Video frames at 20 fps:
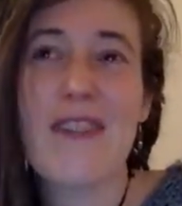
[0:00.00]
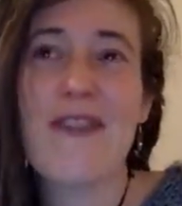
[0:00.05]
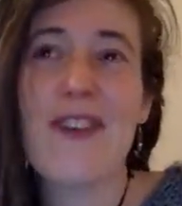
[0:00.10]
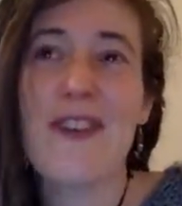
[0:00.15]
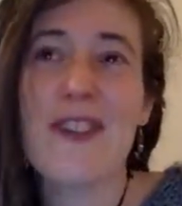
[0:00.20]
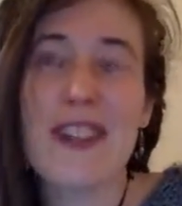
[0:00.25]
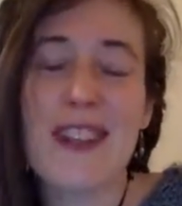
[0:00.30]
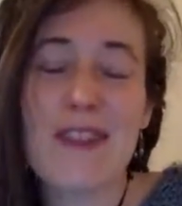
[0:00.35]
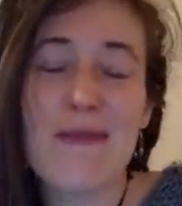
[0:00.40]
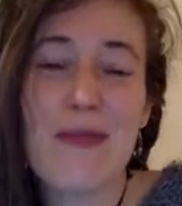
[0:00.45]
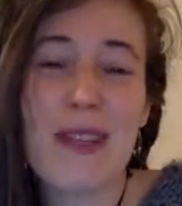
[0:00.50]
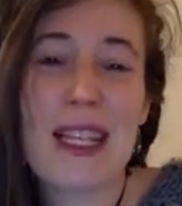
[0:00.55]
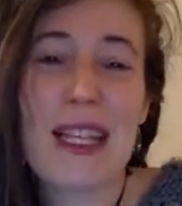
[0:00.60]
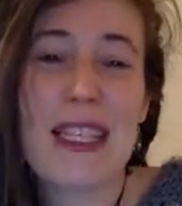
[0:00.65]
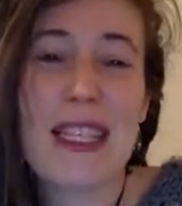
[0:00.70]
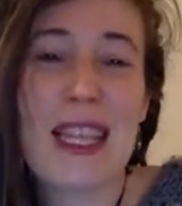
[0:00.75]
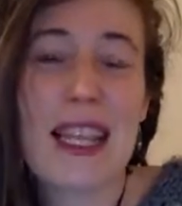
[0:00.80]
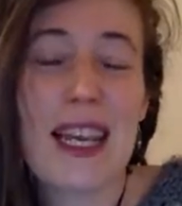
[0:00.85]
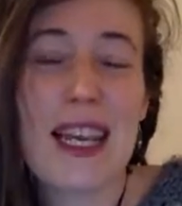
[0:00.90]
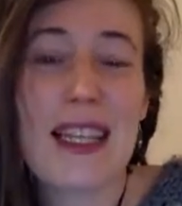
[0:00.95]
15
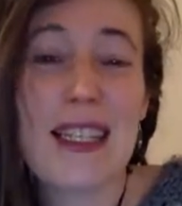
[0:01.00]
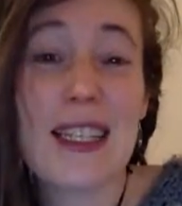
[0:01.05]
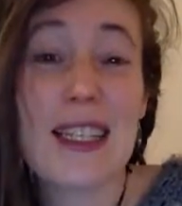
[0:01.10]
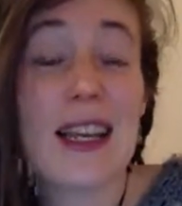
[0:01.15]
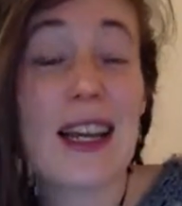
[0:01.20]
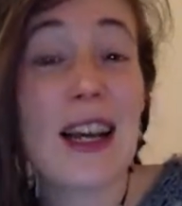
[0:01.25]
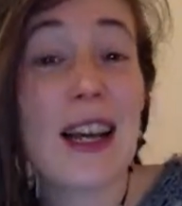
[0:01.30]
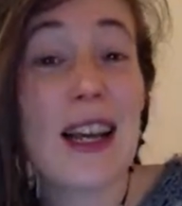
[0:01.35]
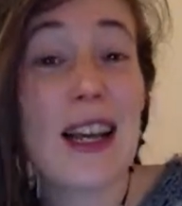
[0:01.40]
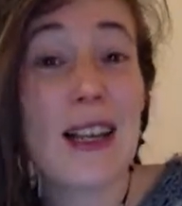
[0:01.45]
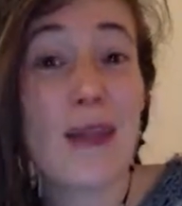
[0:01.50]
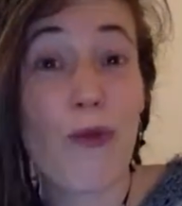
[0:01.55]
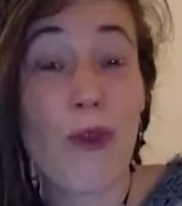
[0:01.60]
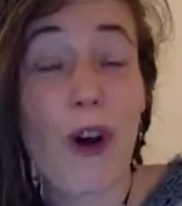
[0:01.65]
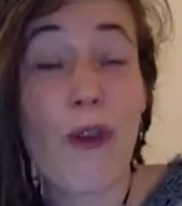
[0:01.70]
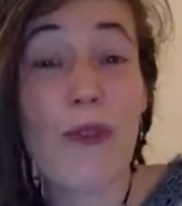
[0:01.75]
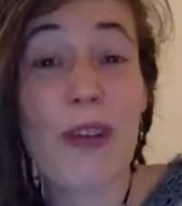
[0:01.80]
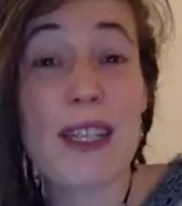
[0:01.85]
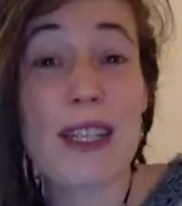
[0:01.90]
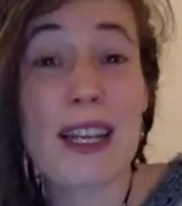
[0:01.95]
minutes late,
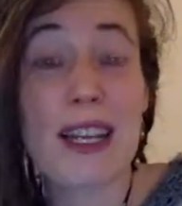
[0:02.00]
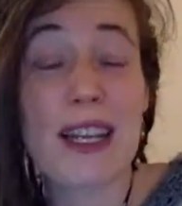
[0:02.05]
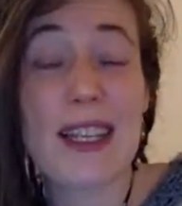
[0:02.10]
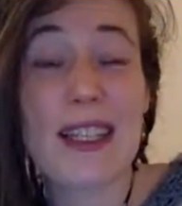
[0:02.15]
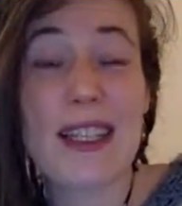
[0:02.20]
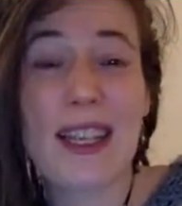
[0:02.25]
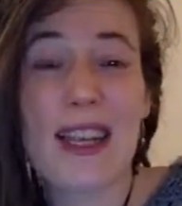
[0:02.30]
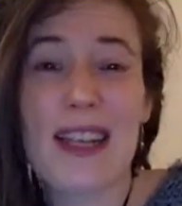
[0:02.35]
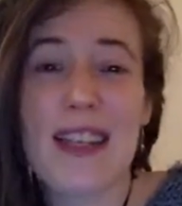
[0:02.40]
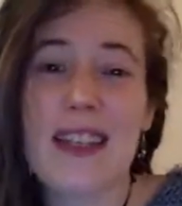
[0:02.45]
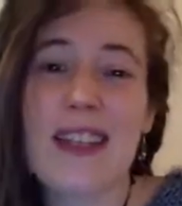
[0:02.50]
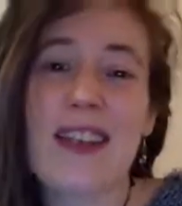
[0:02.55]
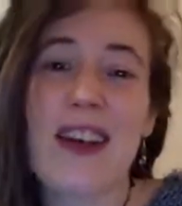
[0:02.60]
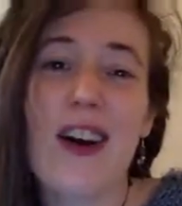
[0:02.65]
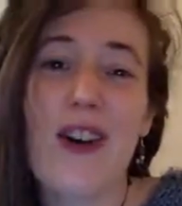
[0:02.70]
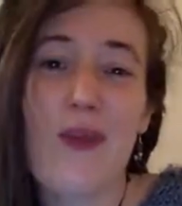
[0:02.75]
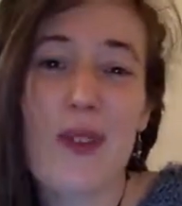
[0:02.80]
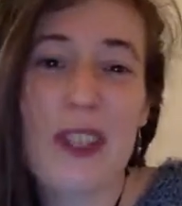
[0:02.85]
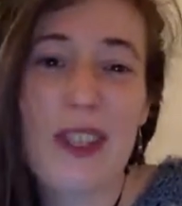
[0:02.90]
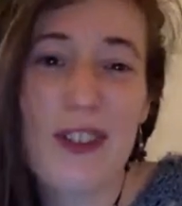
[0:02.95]
what we say instead is,
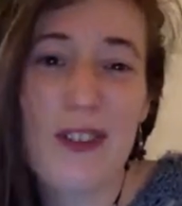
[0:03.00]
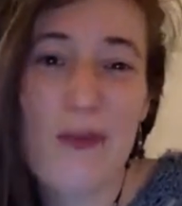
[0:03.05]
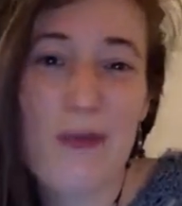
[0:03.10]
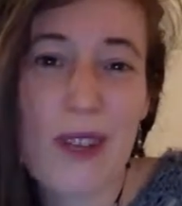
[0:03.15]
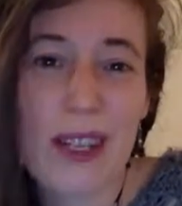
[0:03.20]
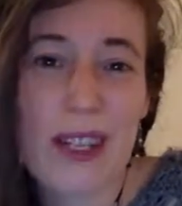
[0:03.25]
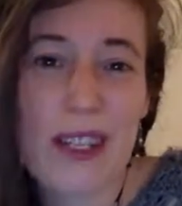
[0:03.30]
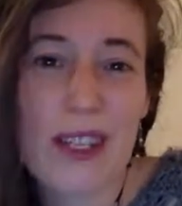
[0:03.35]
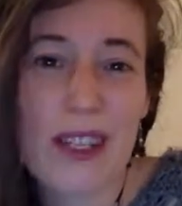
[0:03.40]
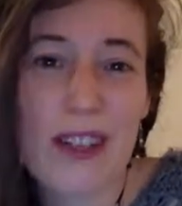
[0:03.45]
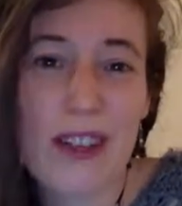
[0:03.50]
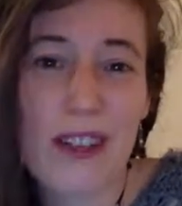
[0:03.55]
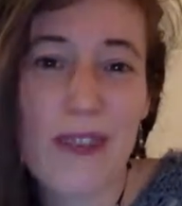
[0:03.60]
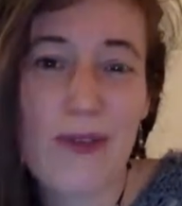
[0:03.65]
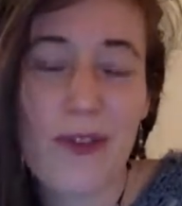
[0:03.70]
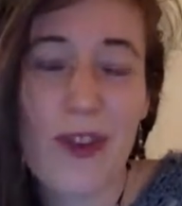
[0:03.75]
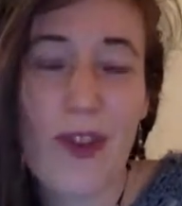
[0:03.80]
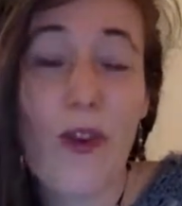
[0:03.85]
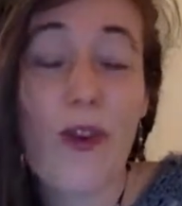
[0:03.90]
oh, it's no big deal.